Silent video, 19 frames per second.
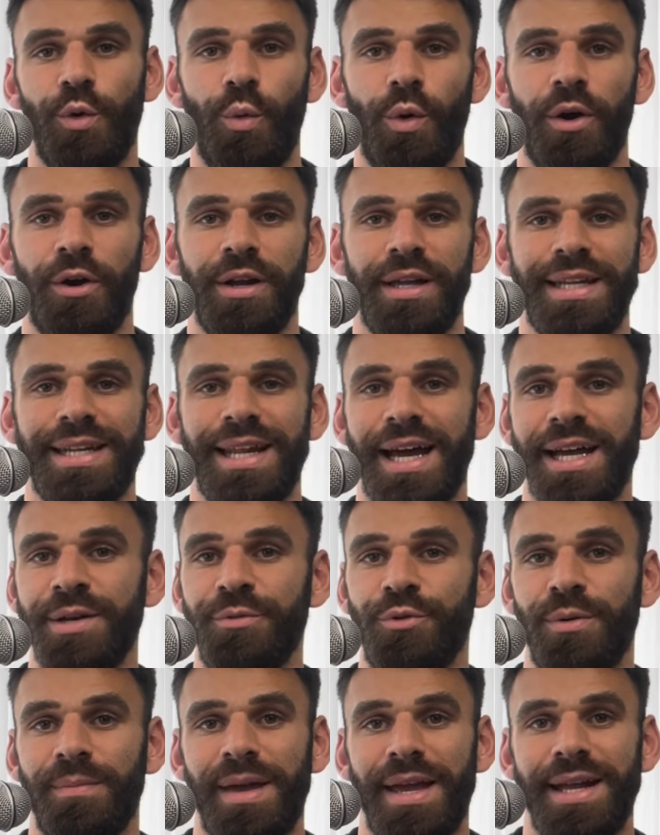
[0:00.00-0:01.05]
worried and I
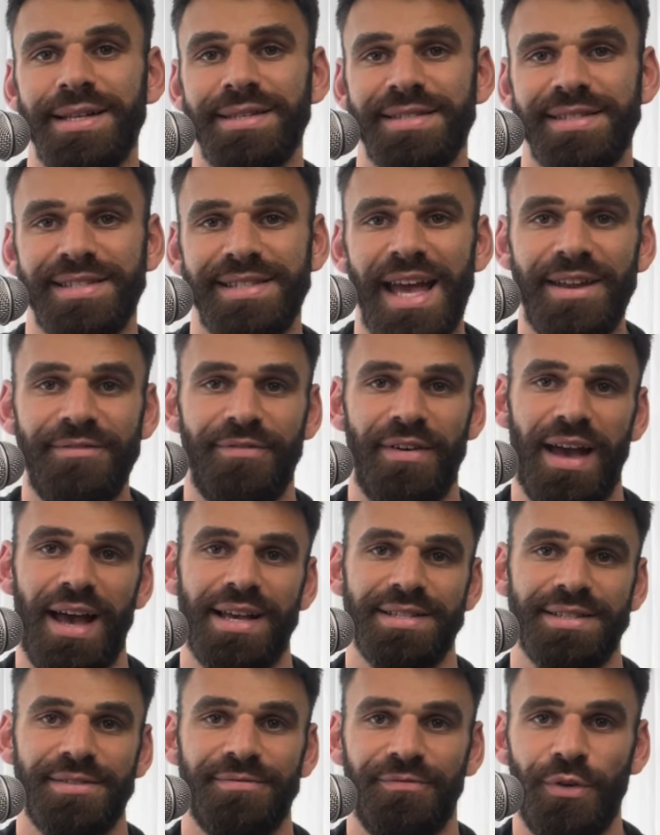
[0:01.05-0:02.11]
remain
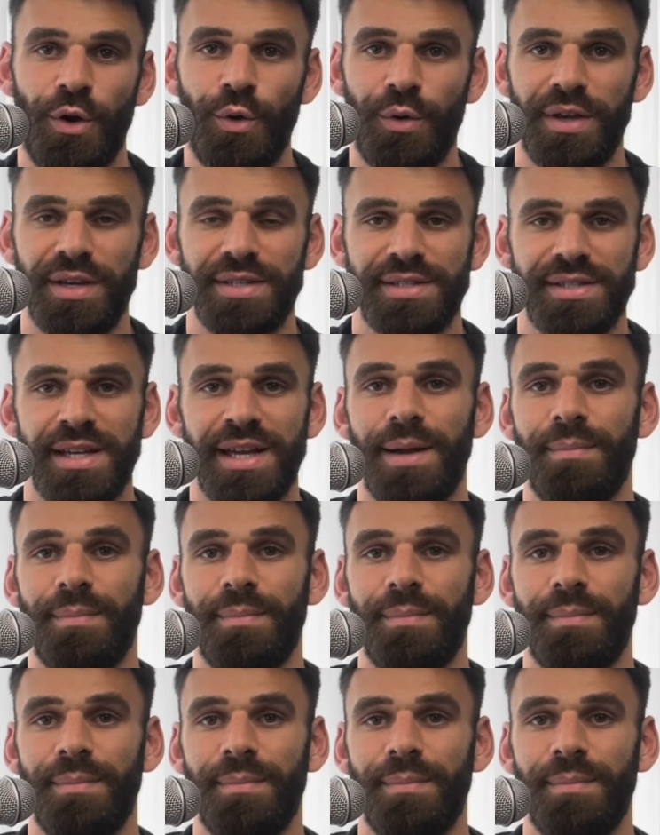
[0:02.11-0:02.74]
steadfast and focused